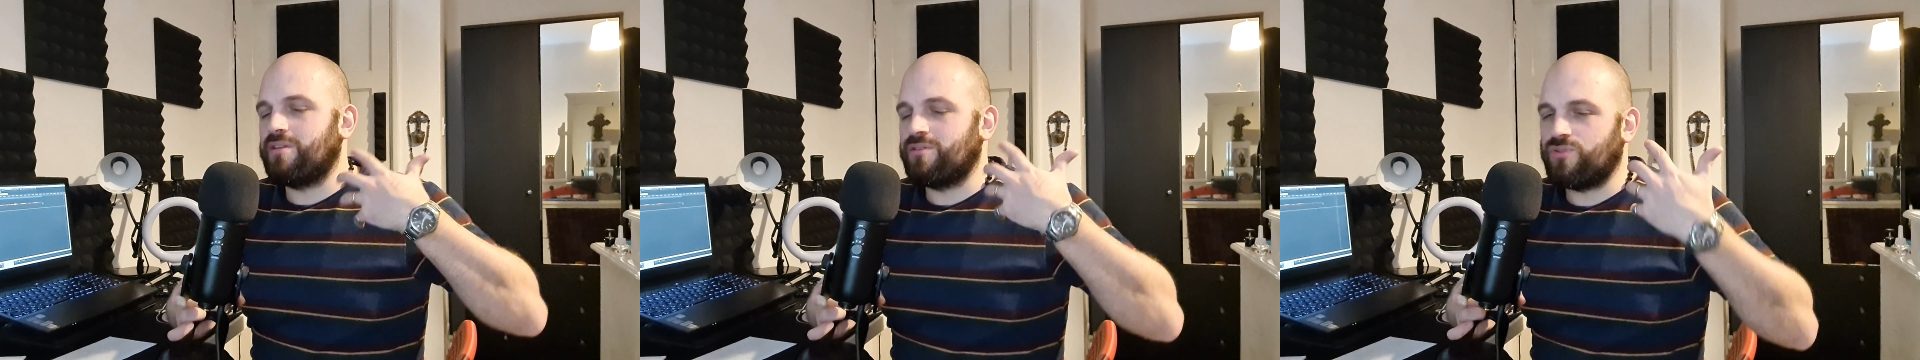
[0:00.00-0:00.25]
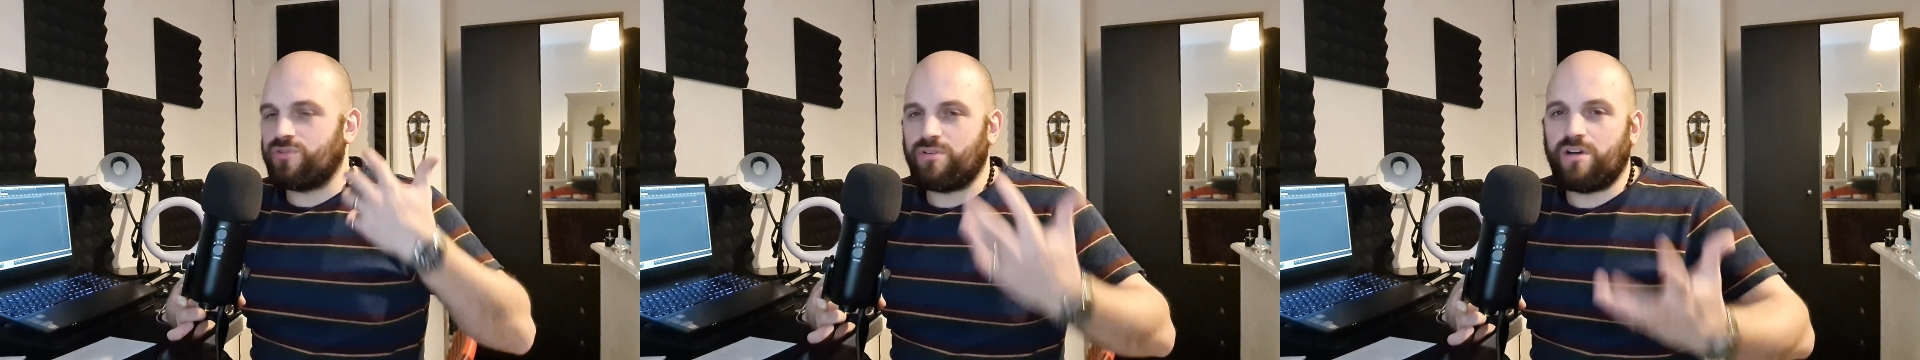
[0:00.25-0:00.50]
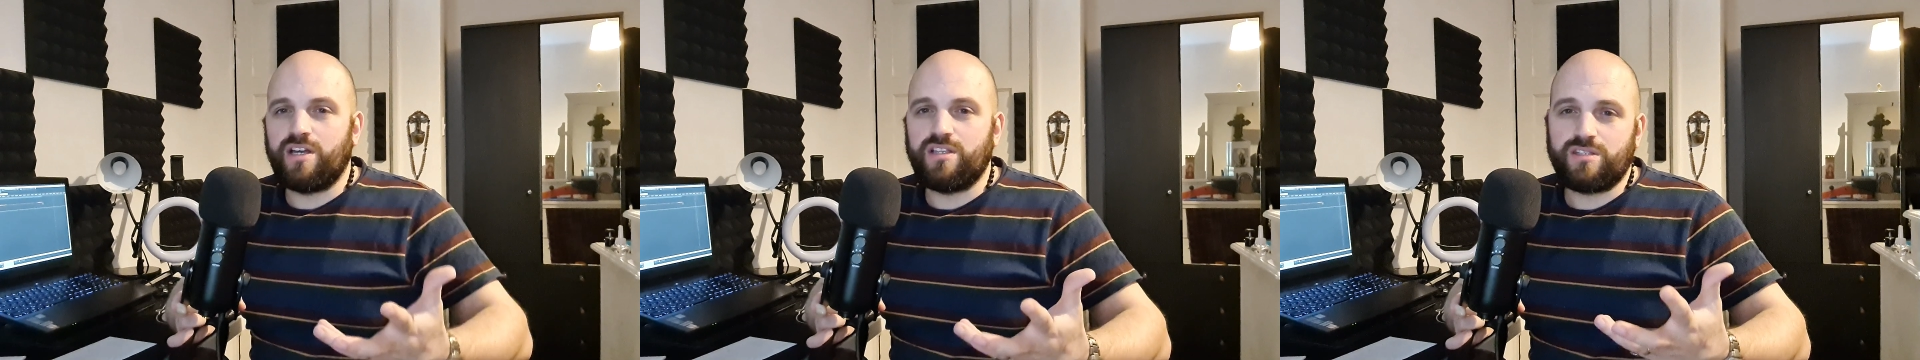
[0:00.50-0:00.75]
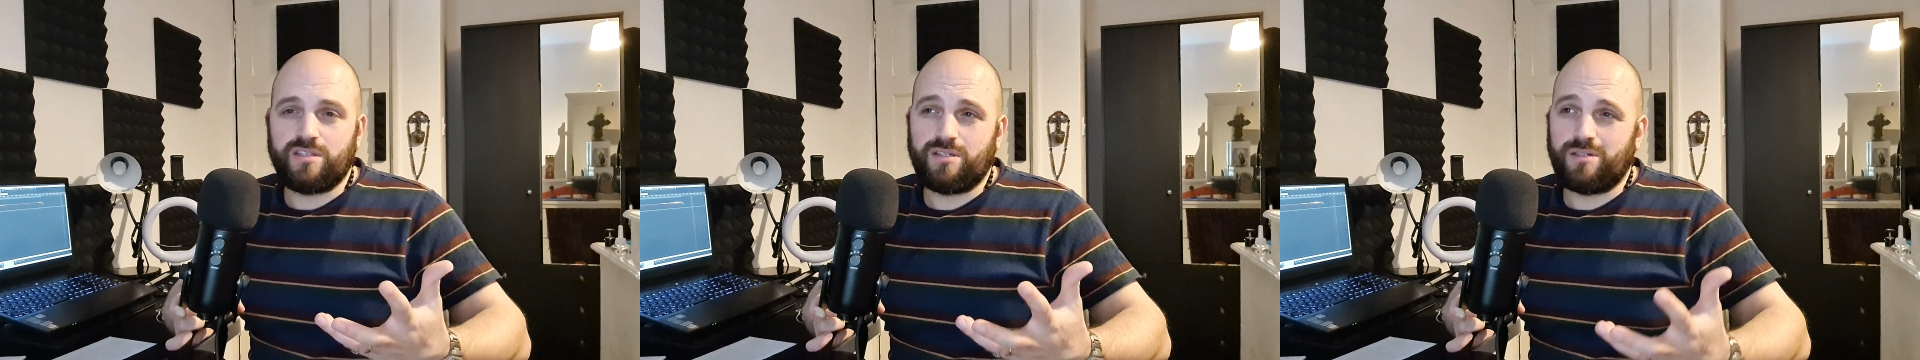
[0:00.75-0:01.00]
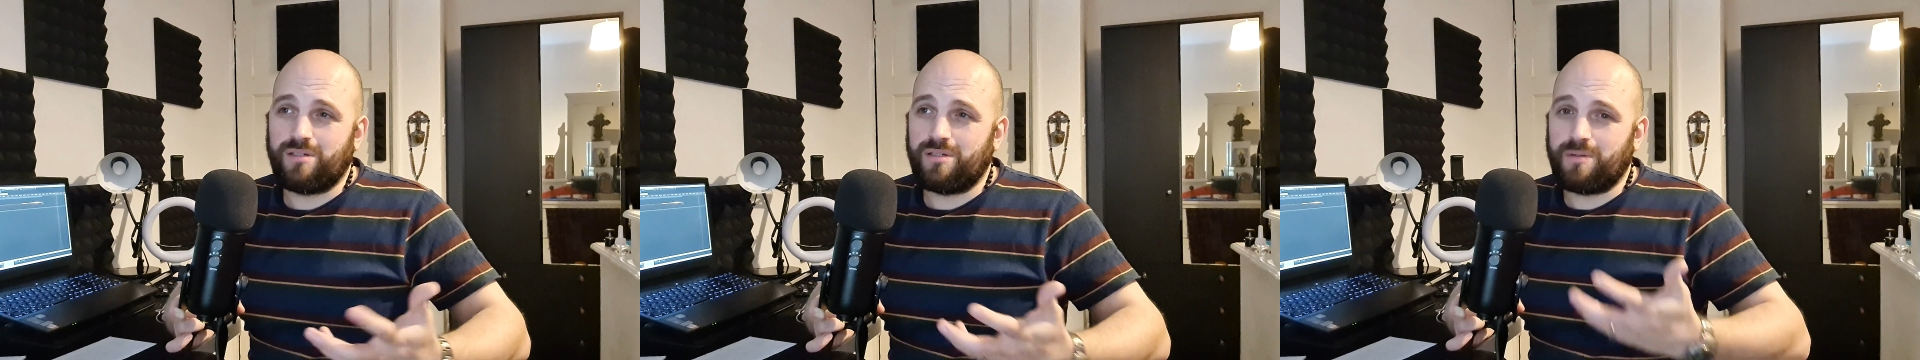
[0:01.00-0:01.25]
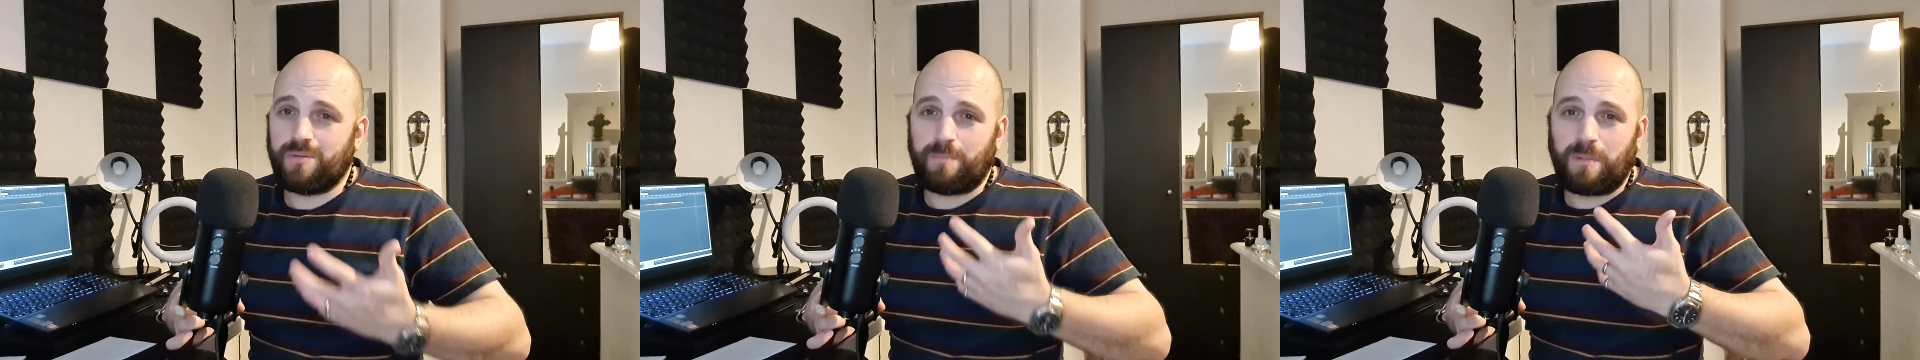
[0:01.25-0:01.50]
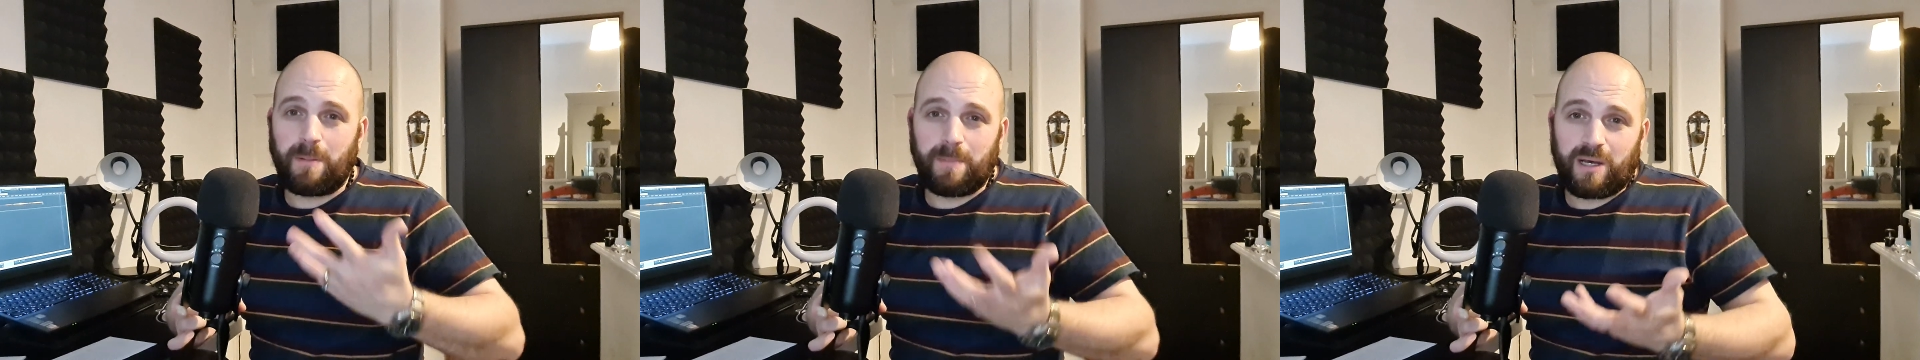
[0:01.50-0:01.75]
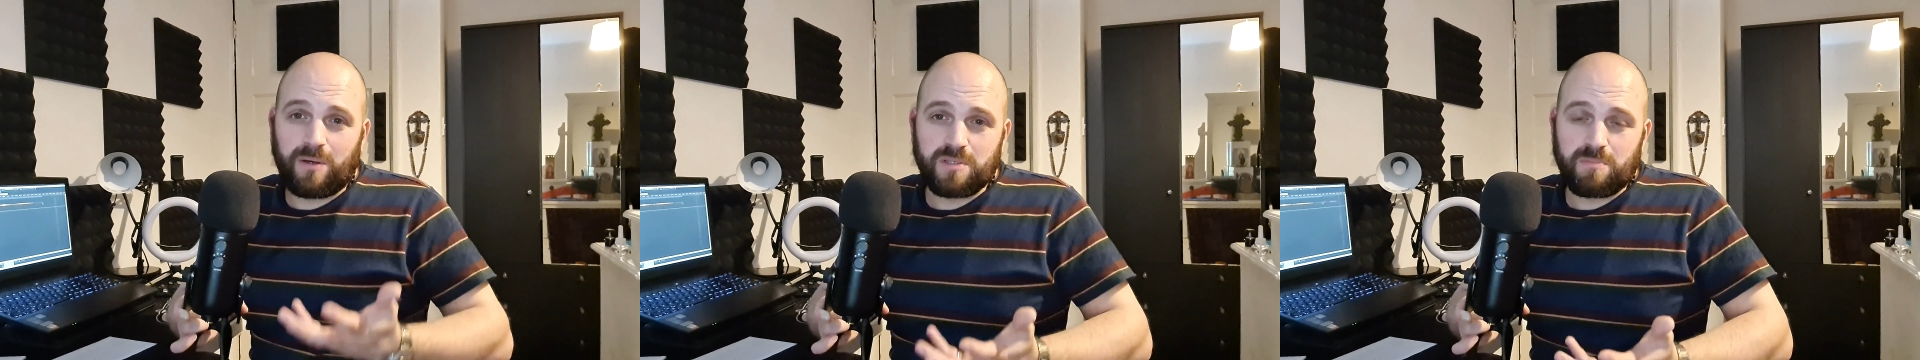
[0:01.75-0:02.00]
trying to pump
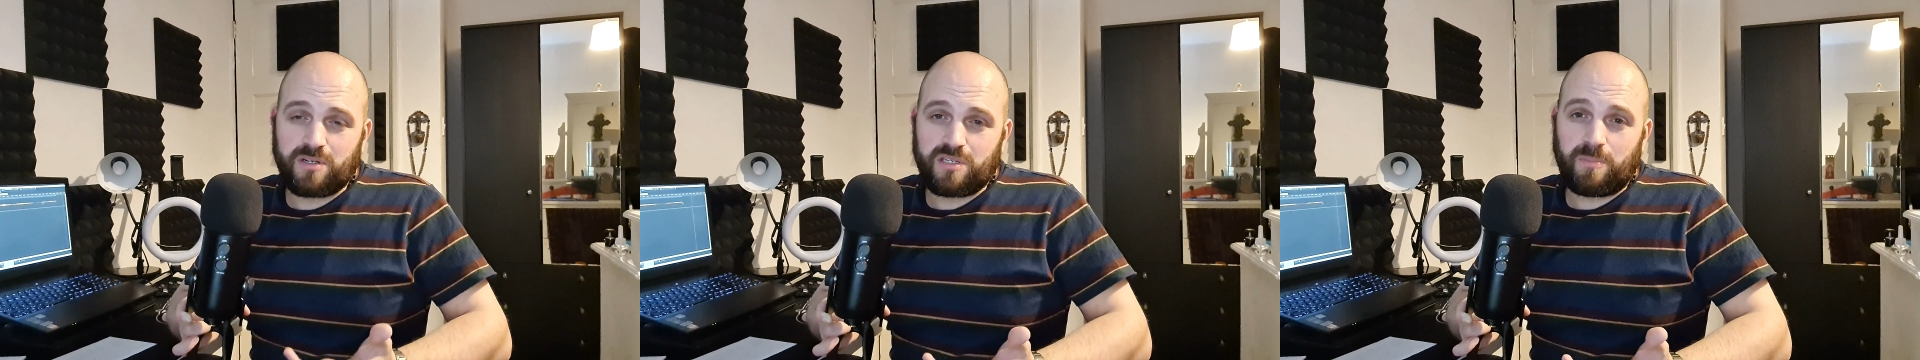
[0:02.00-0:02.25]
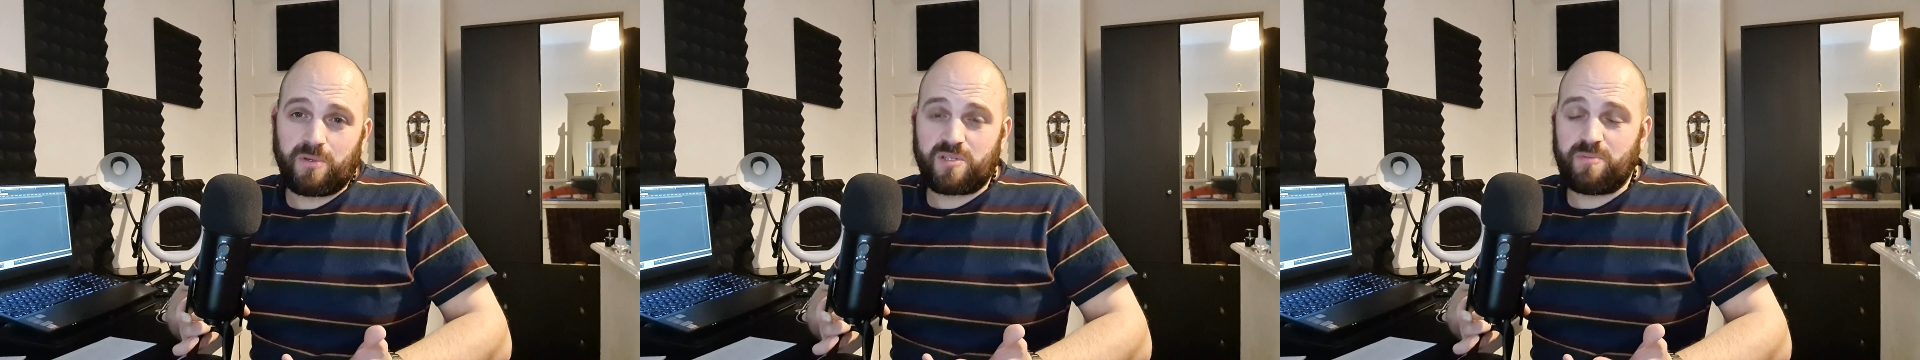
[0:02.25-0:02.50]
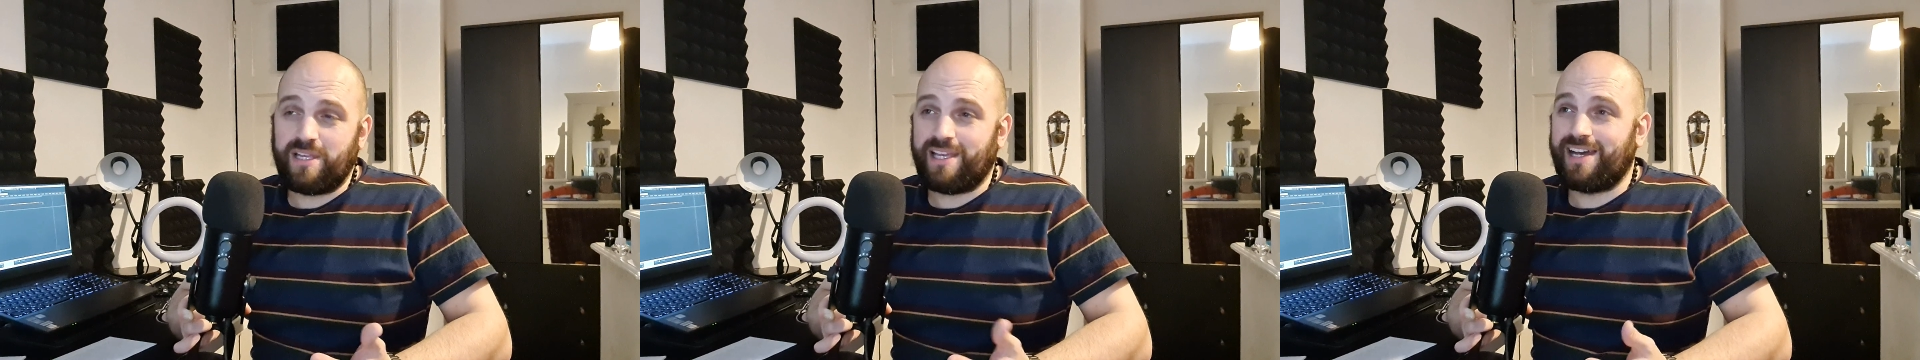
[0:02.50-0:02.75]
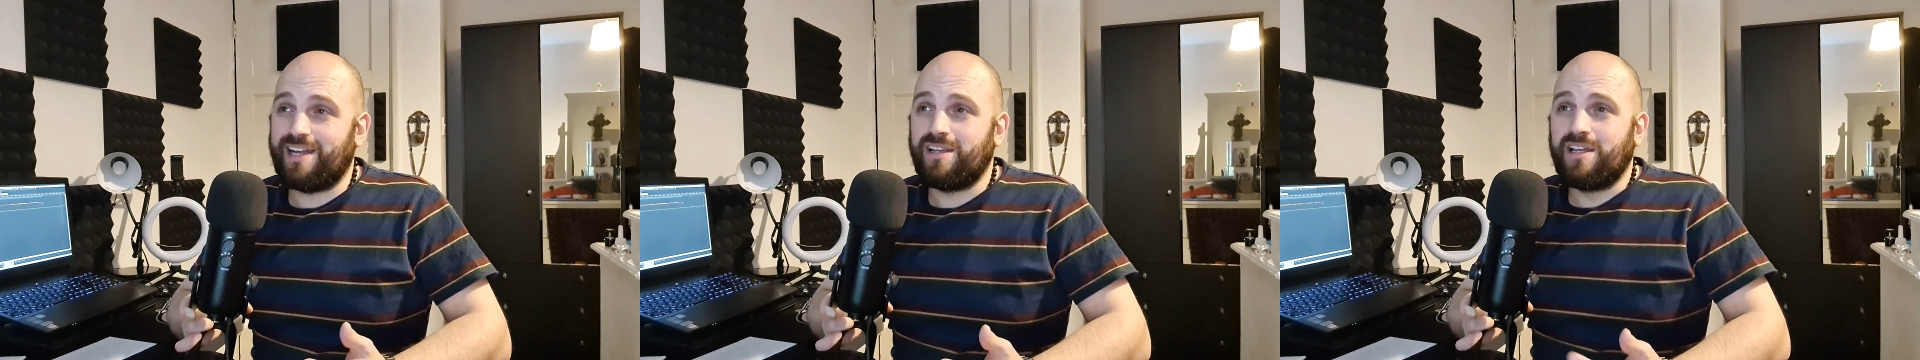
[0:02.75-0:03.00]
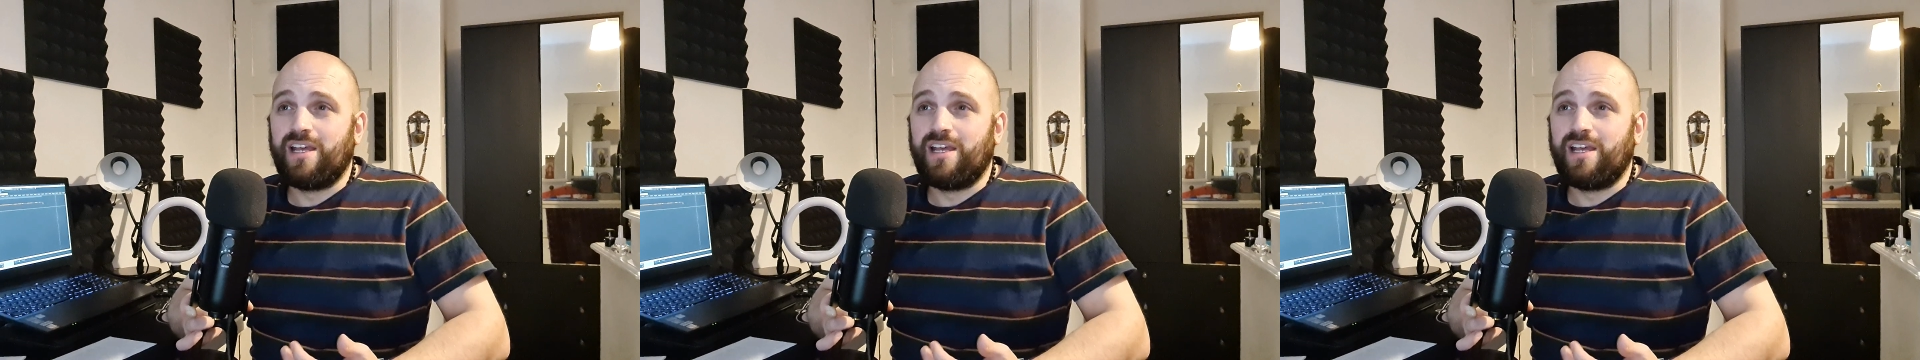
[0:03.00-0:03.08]
out as much as I possibly can.